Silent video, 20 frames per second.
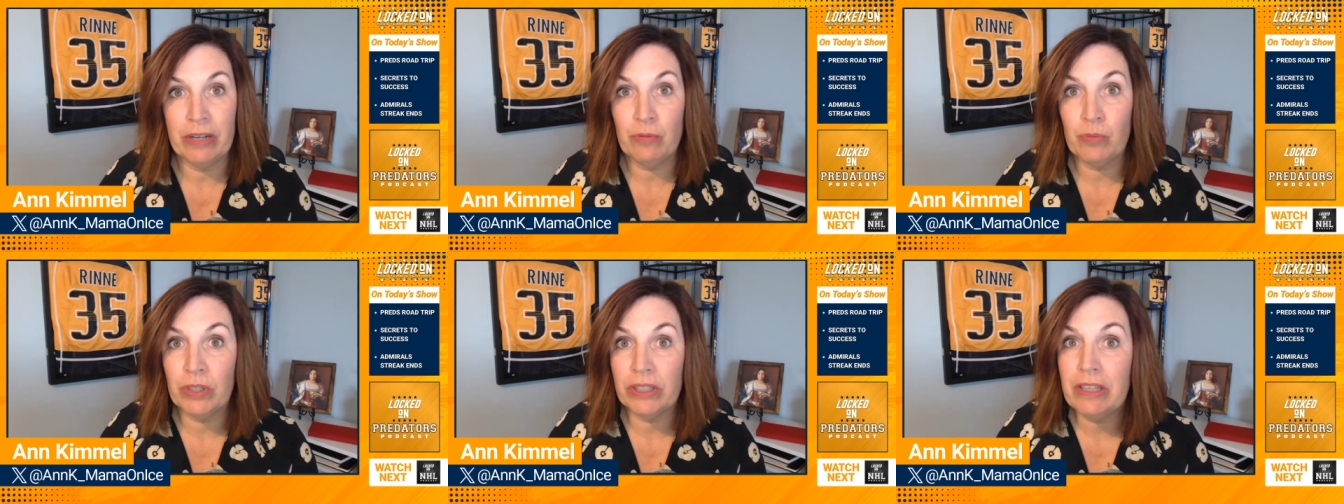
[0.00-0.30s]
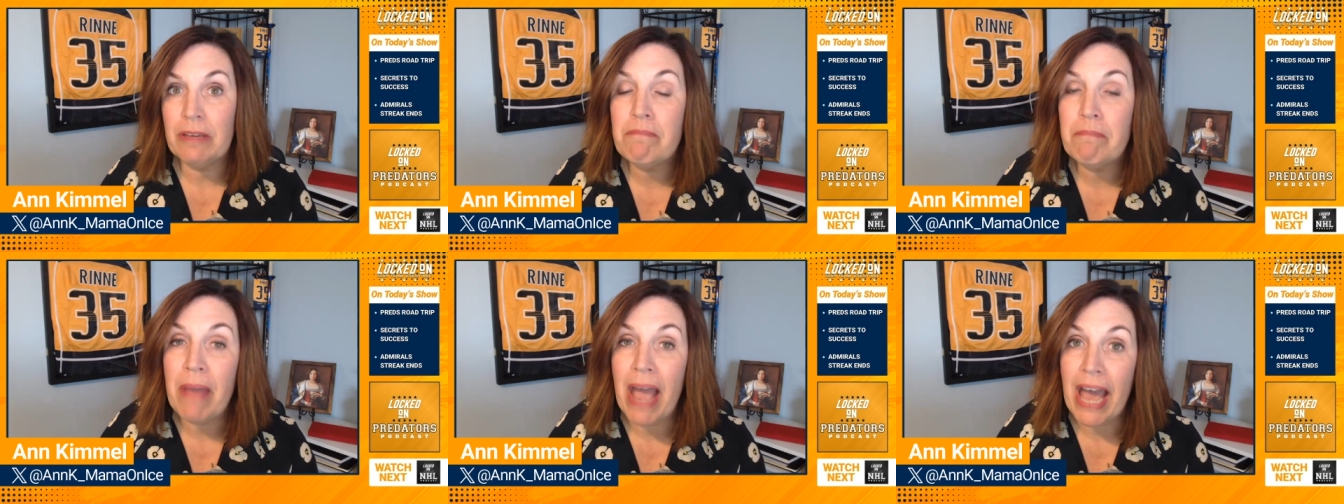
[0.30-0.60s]
really
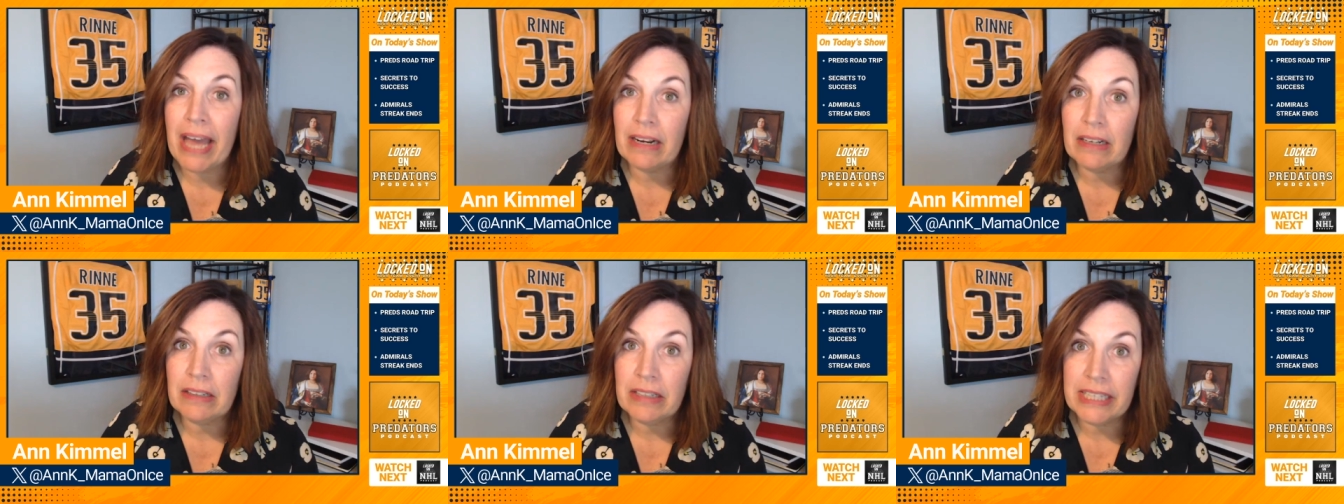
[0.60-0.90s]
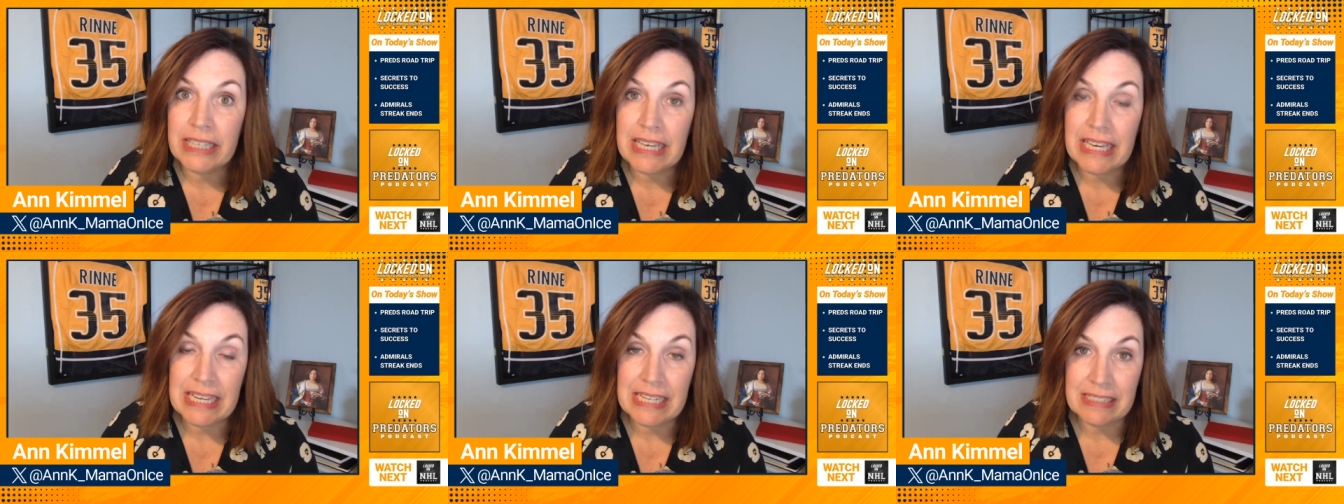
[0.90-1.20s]

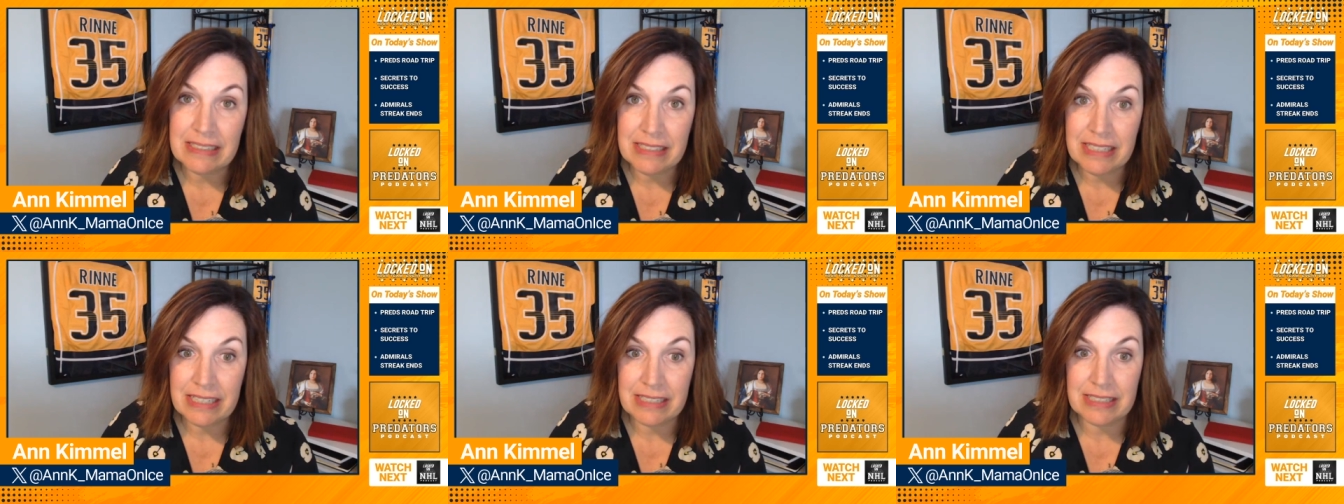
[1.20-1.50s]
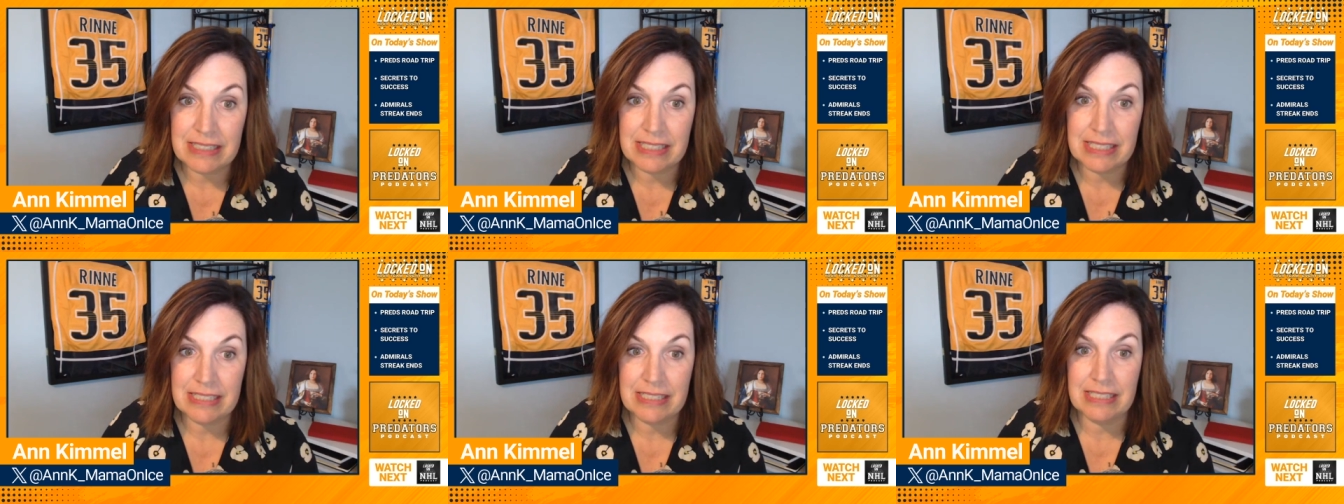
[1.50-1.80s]
battling
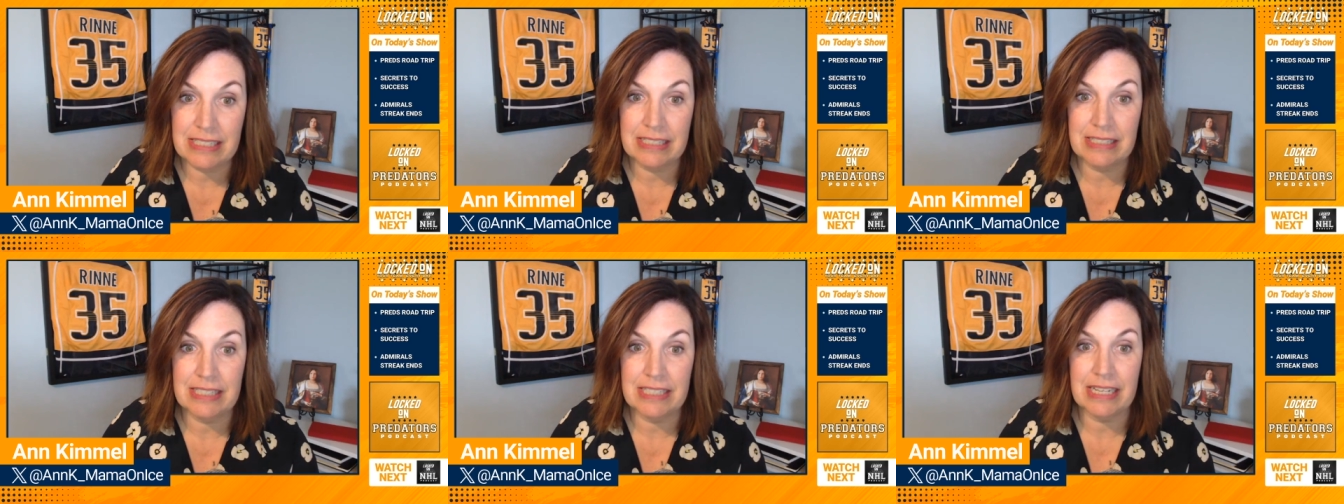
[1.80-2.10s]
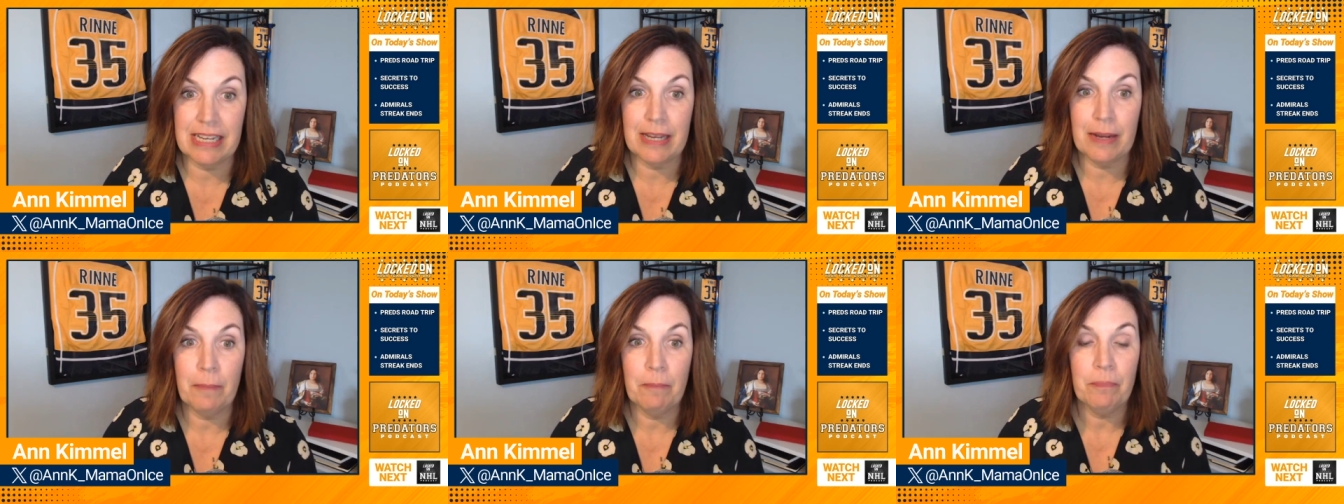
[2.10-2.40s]

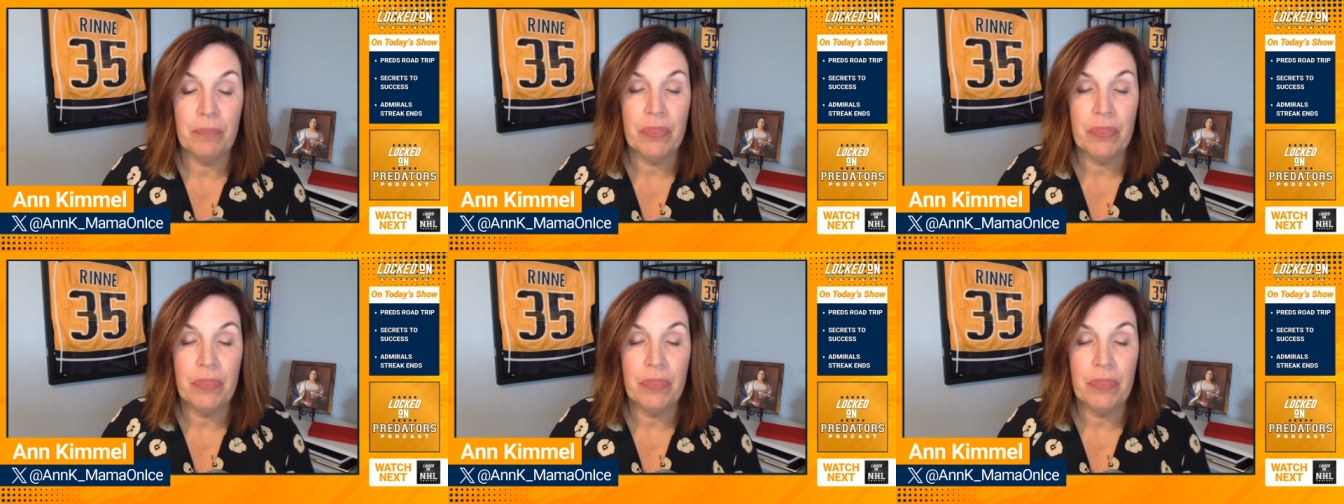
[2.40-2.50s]
inconsistency